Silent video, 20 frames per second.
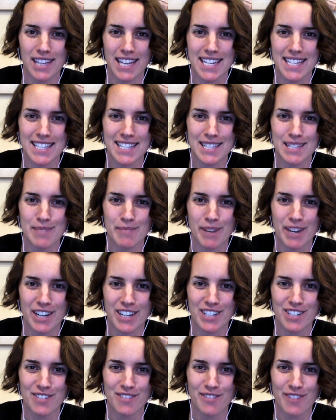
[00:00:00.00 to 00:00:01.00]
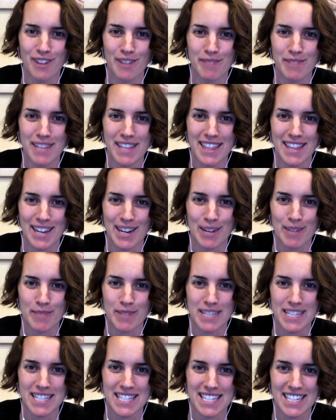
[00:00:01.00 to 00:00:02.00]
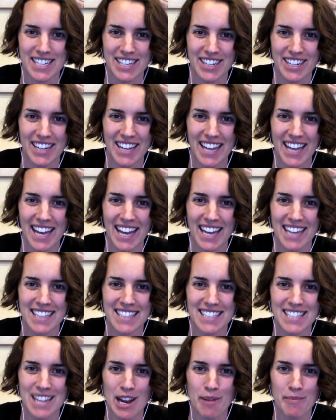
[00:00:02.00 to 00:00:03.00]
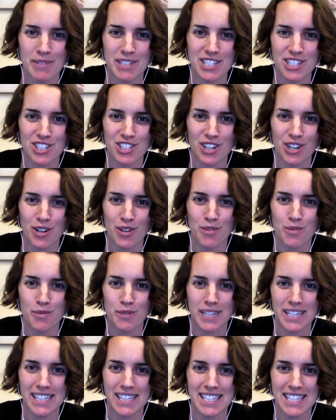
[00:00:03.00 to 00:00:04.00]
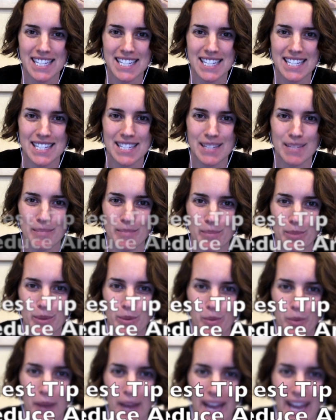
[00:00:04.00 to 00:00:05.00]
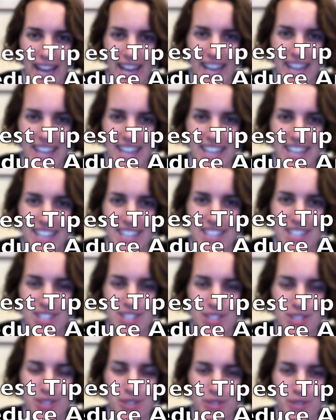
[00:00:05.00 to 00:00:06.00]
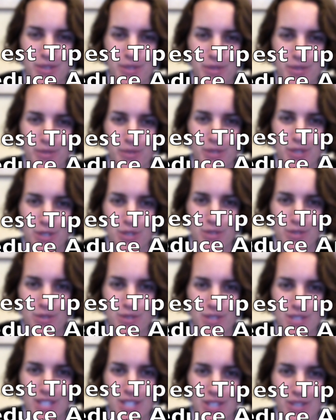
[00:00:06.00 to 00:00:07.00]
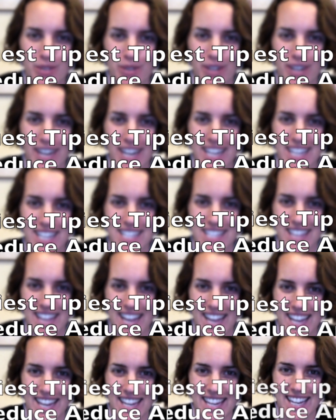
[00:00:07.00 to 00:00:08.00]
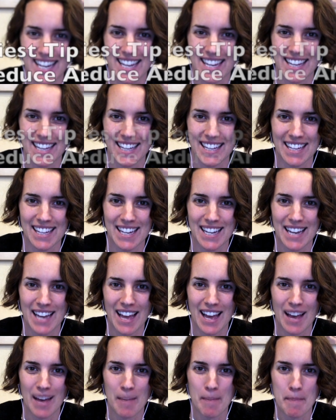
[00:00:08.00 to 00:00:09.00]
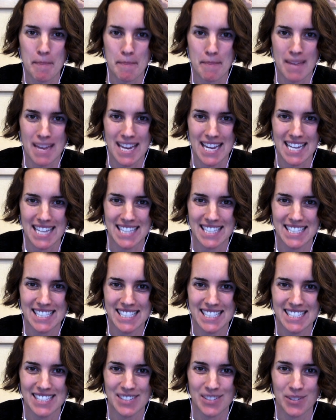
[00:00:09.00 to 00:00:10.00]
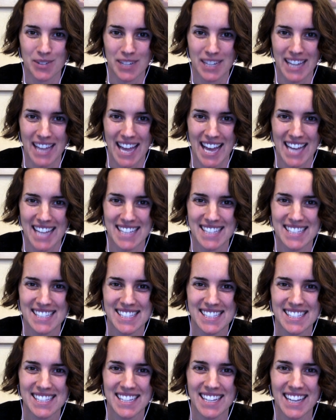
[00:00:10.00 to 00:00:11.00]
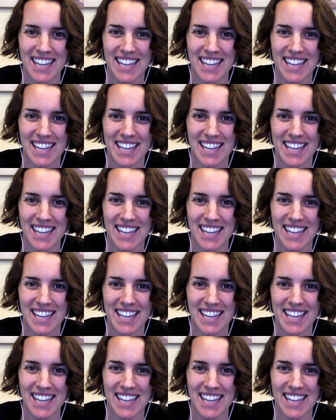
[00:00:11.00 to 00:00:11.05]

licensed marriage and family therapist here, and today I'm going to share a really simple way to reduce your anxiety in a minute or less.